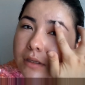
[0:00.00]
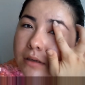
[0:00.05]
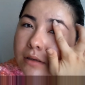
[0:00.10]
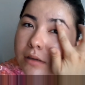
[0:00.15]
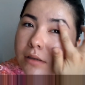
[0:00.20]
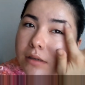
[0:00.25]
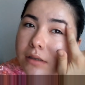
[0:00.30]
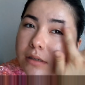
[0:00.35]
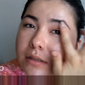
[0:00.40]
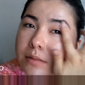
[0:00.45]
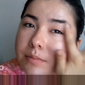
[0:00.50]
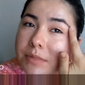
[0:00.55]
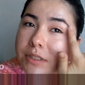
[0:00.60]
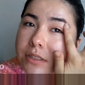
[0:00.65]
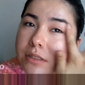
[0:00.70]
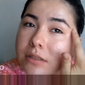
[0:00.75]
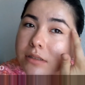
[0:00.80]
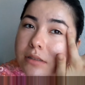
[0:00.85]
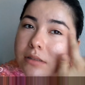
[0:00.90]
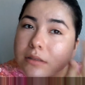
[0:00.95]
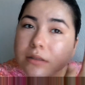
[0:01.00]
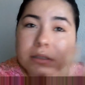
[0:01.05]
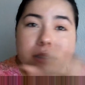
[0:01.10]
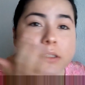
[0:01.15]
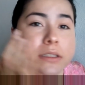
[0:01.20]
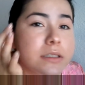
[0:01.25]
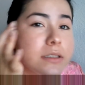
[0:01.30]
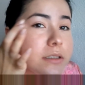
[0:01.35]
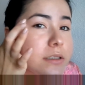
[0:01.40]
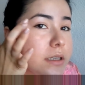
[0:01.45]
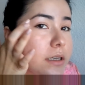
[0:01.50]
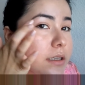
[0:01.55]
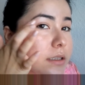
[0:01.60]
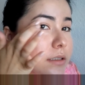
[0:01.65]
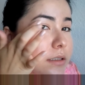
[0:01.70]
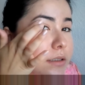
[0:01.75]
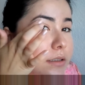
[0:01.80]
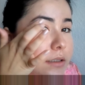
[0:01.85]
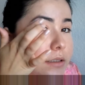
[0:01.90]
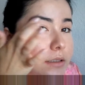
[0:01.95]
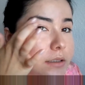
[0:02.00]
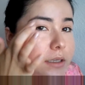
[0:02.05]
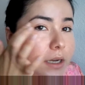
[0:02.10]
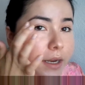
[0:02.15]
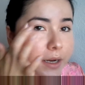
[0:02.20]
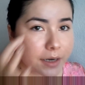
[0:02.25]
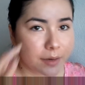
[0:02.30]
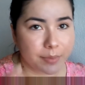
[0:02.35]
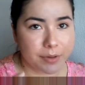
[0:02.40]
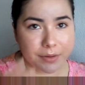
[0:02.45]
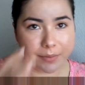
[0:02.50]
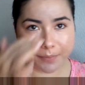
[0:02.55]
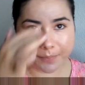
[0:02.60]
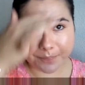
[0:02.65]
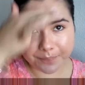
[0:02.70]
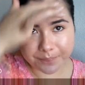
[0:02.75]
And it's just a tiny bit.